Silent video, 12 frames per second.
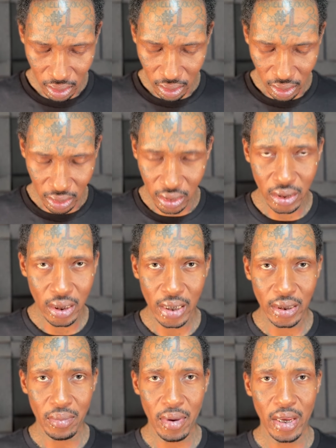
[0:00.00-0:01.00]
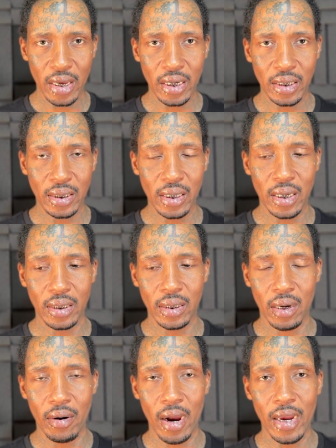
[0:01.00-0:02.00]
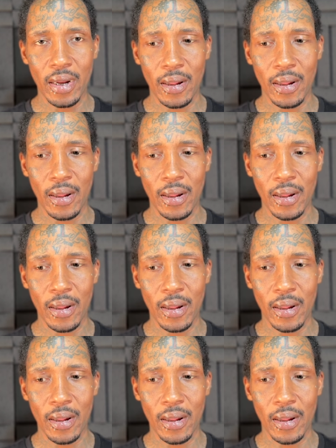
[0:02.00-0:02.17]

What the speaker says: It just doesn't make any sense, all right?